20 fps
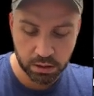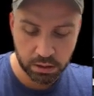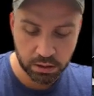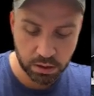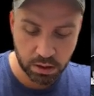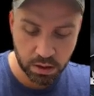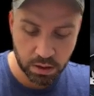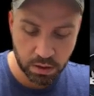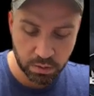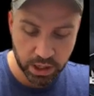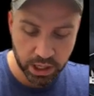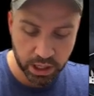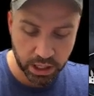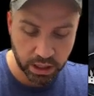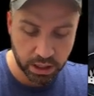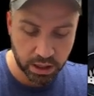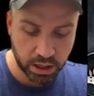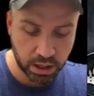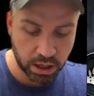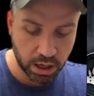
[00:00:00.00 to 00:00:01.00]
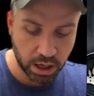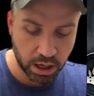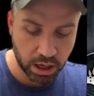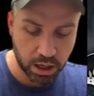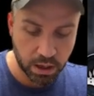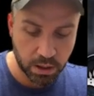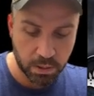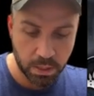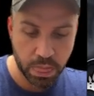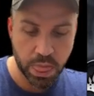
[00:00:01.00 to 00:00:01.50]
Alrighty.
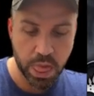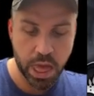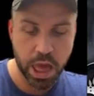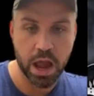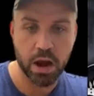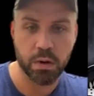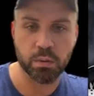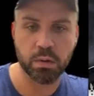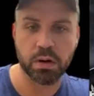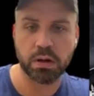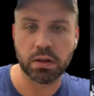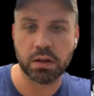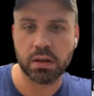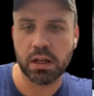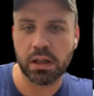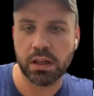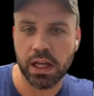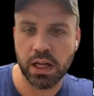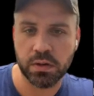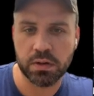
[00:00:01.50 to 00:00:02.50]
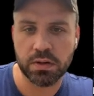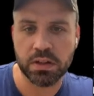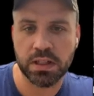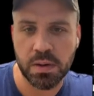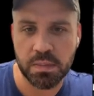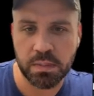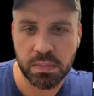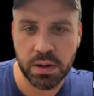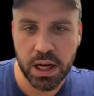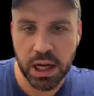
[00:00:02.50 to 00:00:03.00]
Well, thanks for
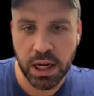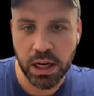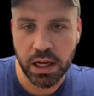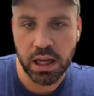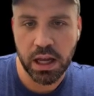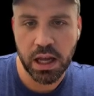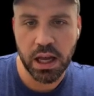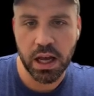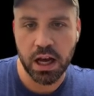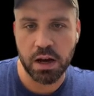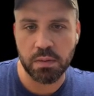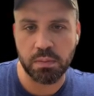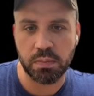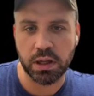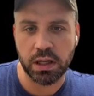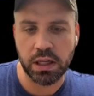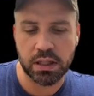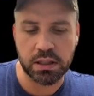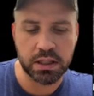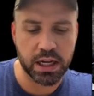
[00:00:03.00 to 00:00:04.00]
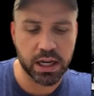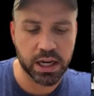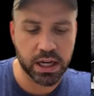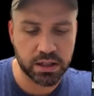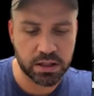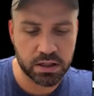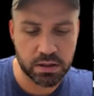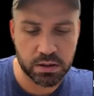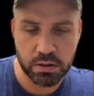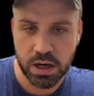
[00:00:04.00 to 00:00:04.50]
stopping by. Please like and
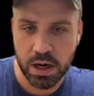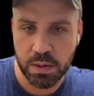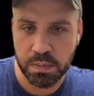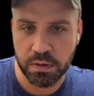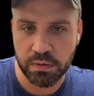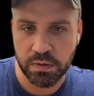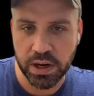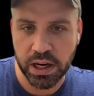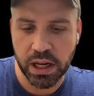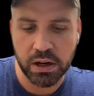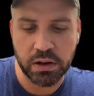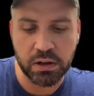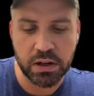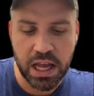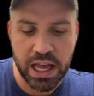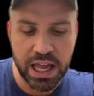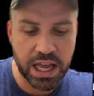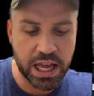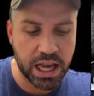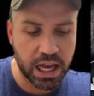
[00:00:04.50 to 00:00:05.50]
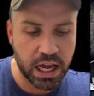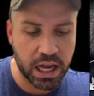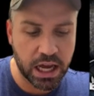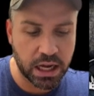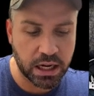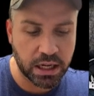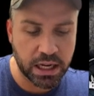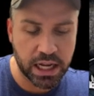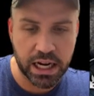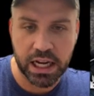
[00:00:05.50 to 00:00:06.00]
subscribe to the video.
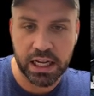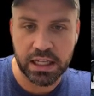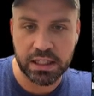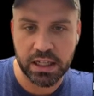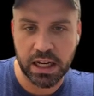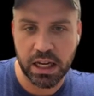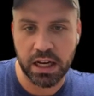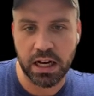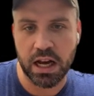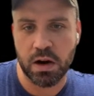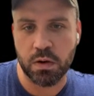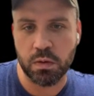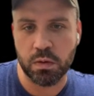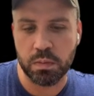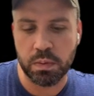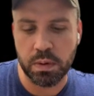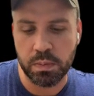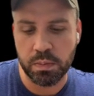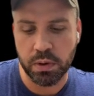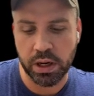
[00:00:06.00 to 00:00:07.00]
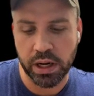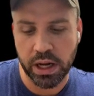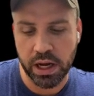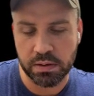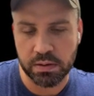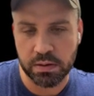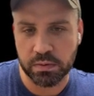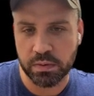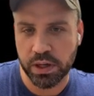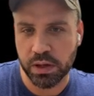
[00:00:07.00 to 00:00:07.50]
And like I said, I will be putting out
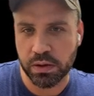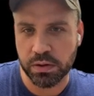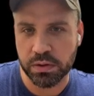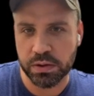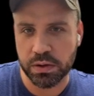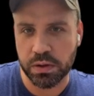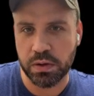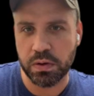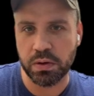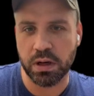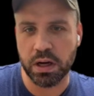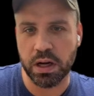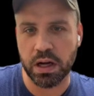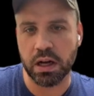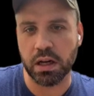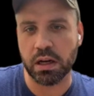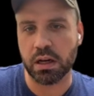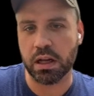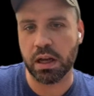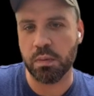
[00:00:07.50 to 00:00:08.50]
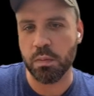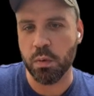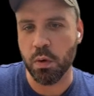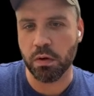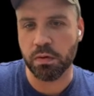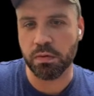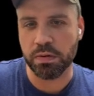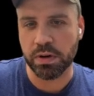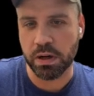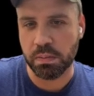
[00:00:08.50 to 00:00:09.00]
some videos soon on a more
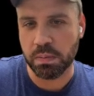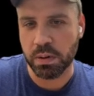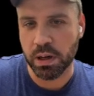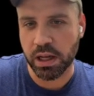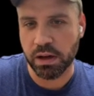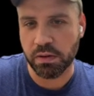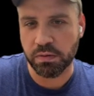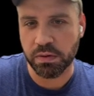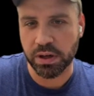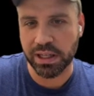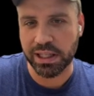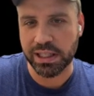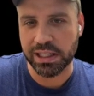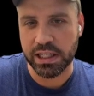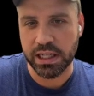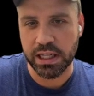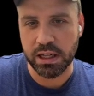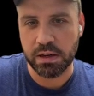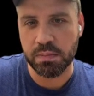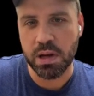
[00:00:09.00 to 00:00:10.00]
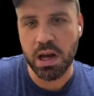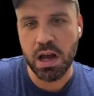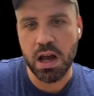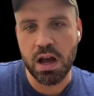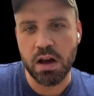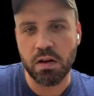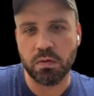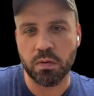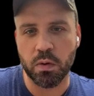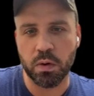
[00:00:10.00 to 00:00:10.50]
free-to-play friendly team
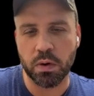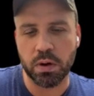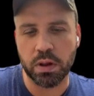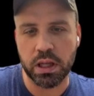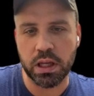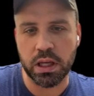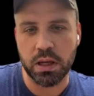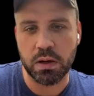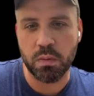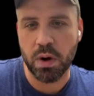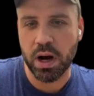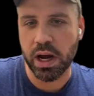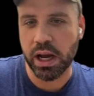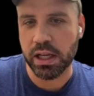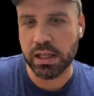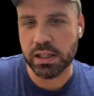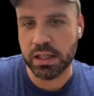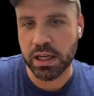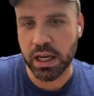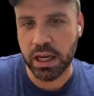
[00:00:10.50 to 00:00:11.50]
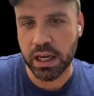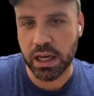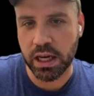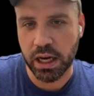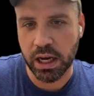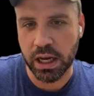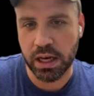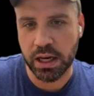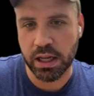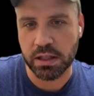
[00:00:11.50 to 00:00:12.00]
for the YSK
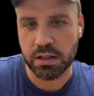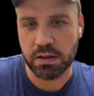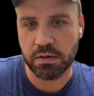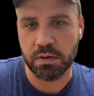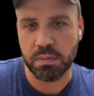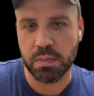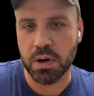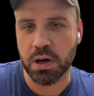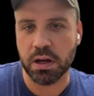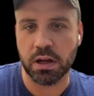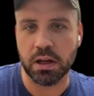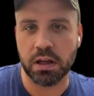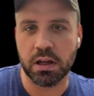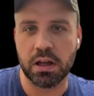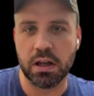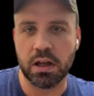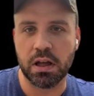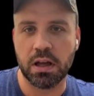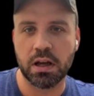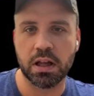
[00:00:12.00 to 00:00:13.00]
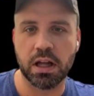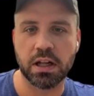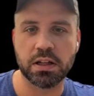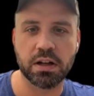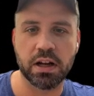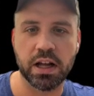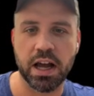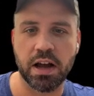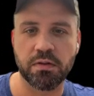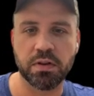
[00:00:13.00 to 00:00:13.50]
and Nest of Apaya. That's
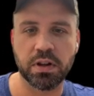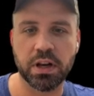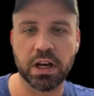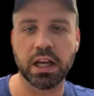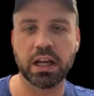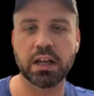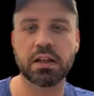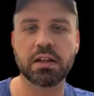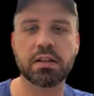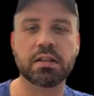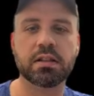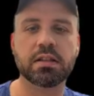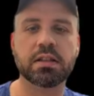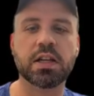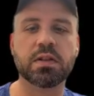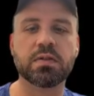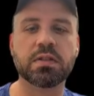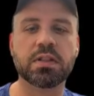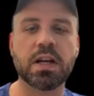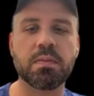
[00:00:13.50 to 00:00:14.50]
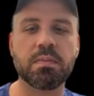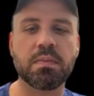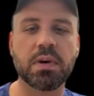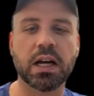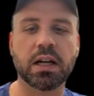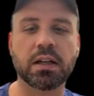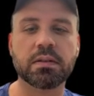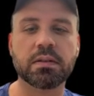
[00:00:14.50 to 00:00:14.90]
all I have for today. Thanks for stopping by.